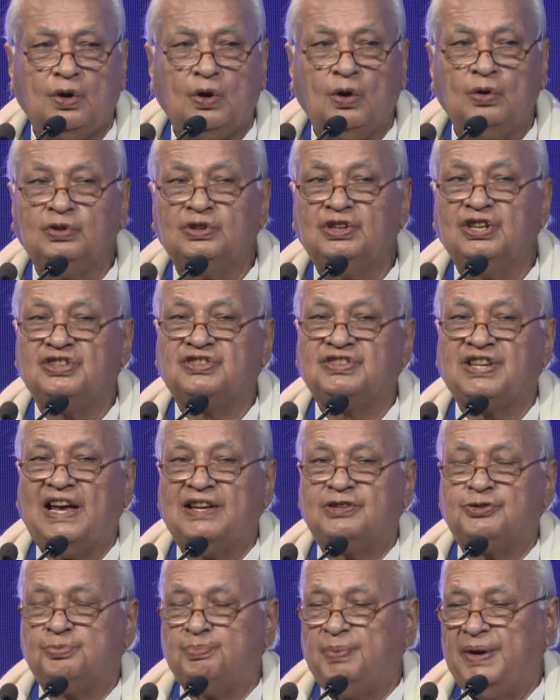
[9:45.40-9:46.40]
on this
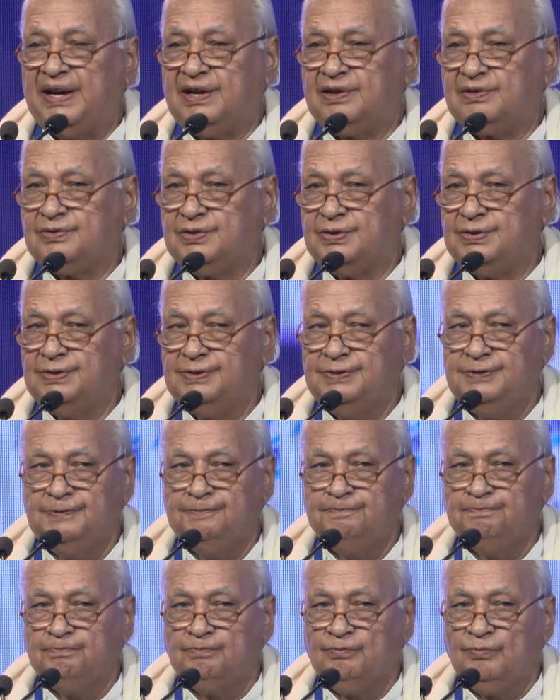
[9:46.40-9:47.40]
aspect.
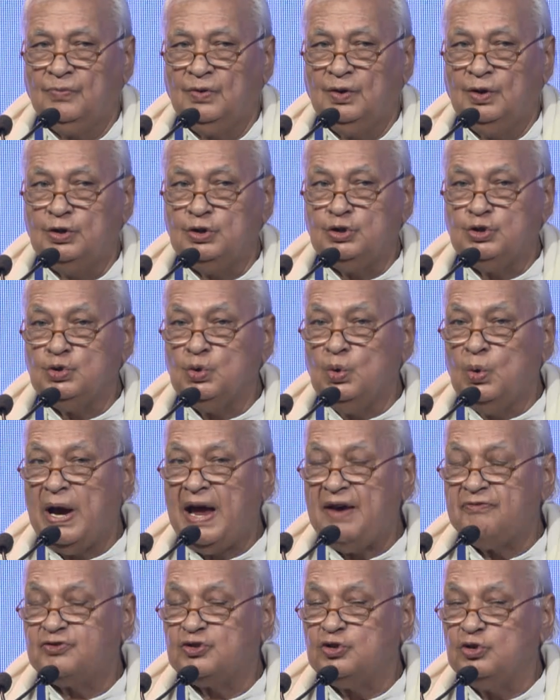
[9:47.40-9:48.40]
You
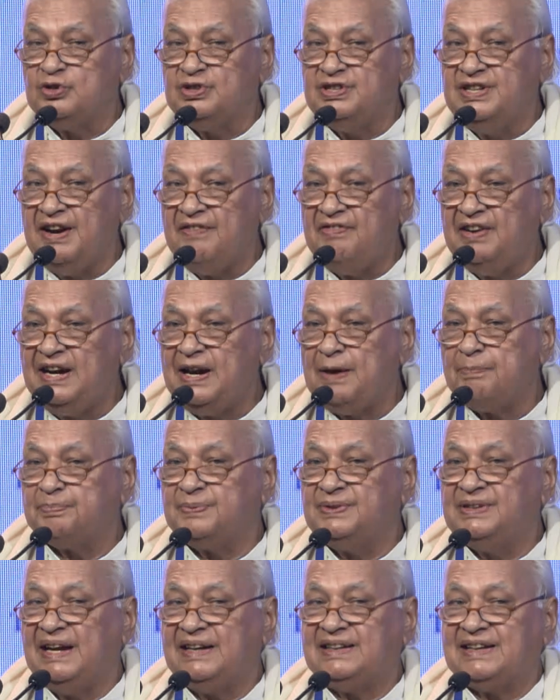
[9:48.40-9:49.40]
have to
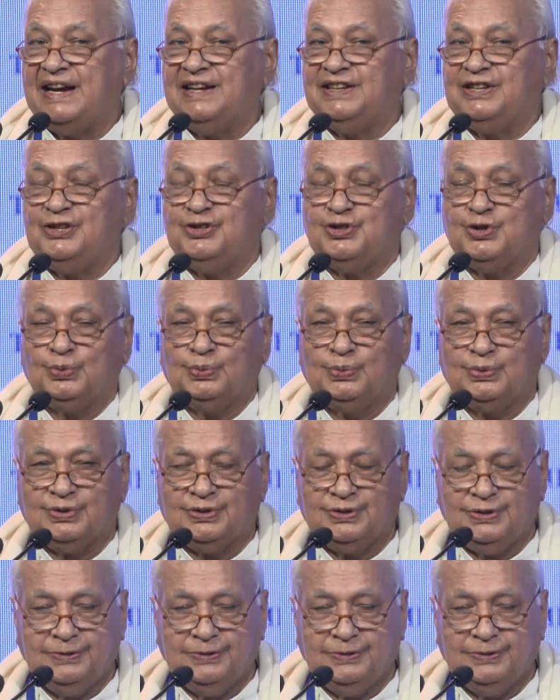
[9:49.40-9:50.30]
develop that attitude